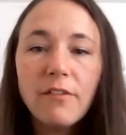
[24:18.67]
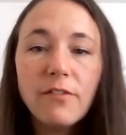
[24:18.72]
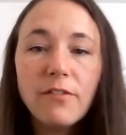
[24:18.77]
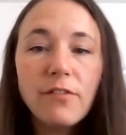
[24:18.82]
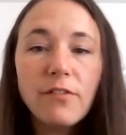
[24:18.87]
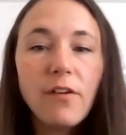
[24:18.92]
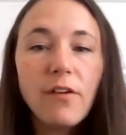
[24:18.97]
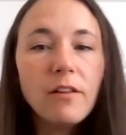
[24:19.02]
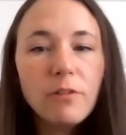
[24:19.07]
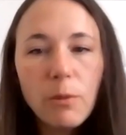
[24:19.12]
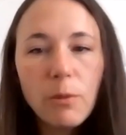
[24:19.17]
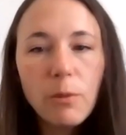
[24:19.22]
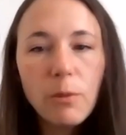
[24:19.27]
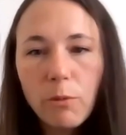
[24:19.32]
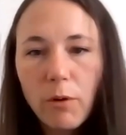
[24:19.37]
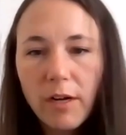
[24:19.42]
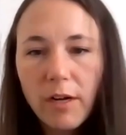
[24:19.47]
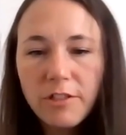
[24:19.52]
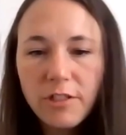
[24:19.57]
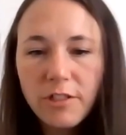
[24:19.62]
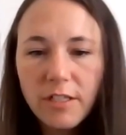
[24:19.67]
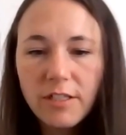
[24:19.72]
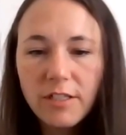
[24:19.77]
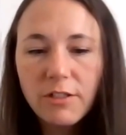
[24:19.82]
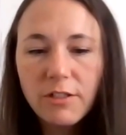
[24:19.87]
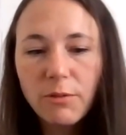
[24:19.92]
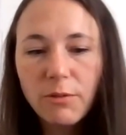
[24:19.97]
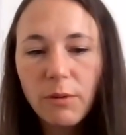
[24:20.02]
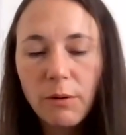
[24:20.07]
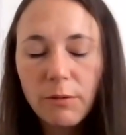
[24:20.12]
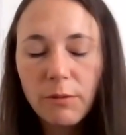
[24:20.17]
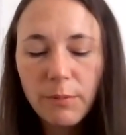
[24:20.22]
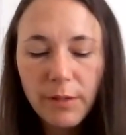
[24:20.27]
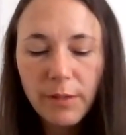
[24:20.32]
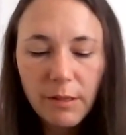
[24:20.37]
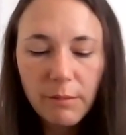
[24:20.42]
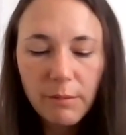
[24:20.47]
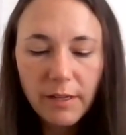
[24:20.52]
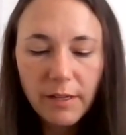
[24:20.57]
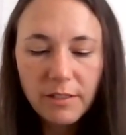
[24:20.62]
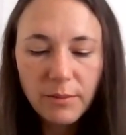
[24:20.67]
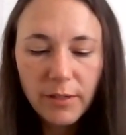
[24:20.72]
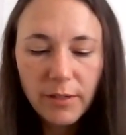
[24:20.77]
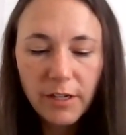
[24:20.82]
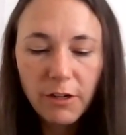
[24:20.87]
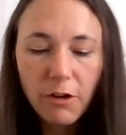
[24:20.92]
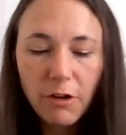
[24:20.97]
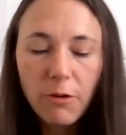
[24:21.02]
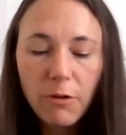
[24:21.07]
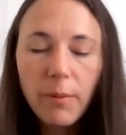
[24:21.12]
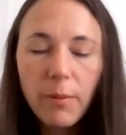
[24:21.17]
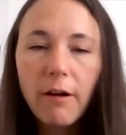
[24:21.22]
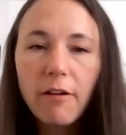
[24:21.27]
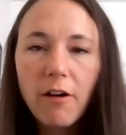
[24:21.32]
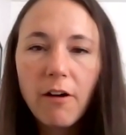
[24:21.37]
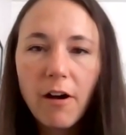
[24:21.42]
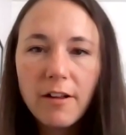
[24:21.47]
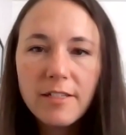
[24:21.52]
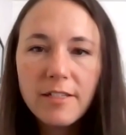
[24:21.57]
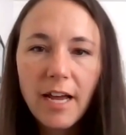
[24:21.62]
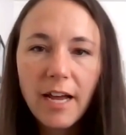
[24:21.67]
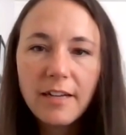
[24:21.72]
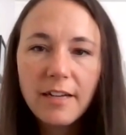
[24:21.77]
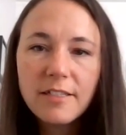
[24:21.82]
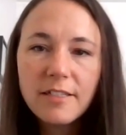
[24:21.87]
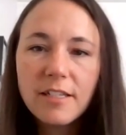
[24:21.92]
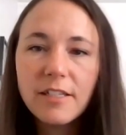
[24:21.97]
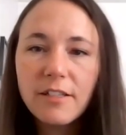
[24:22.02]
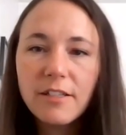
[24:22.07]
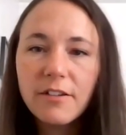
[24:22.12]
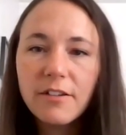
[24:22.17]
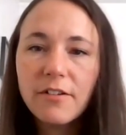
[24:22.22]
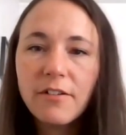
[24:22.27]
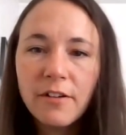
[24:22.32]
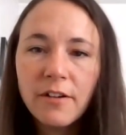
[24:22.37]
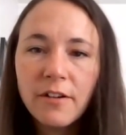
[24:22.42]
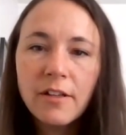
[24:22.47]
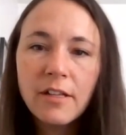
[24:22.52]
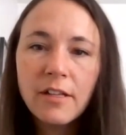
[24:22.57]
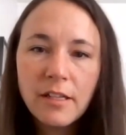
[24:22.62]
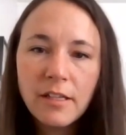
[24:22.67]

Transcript: for follow-up questions, or what would be the best way to go about contacting you?